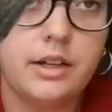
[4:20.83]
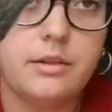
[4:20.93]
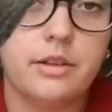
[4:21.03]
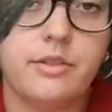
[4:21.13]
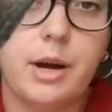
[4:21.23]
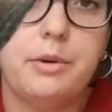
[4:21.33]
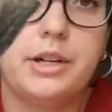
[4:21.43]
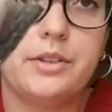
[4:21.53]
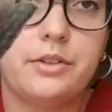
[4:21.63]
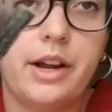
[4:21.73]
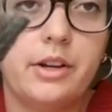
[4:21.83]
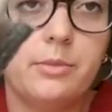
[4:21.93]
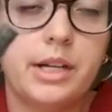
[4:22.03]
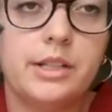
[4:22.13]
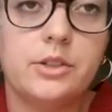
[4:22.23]
The fabric is around
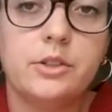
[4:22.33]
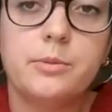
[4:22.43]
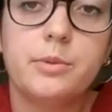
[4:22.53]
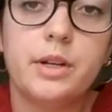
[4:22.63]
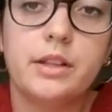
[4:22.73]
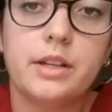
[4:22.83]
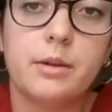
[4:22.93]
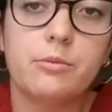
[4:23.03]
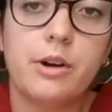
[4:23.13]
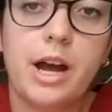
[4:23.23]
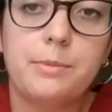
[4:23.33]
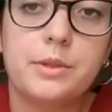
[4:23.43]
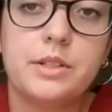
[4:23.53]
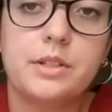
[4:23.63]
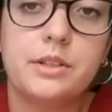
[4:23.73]
my loop, and then I'm
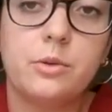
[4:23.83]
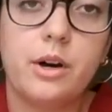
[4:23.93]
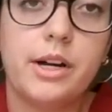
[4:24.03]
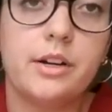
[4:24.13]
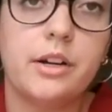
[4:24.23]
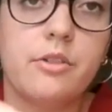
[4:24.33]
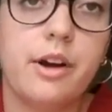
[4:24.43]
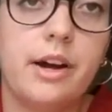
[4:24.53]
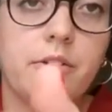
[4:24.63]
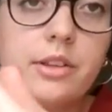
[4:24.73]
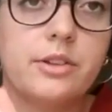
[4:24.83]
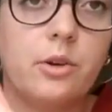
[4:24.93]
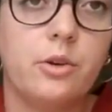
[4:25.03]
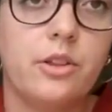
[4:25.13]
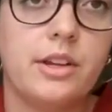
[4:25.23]
wrapped the wire around this
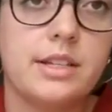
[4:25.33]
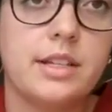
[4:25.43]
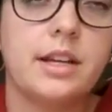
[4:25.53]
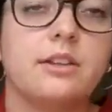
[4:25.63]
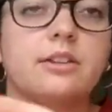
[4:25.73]
whole thing together.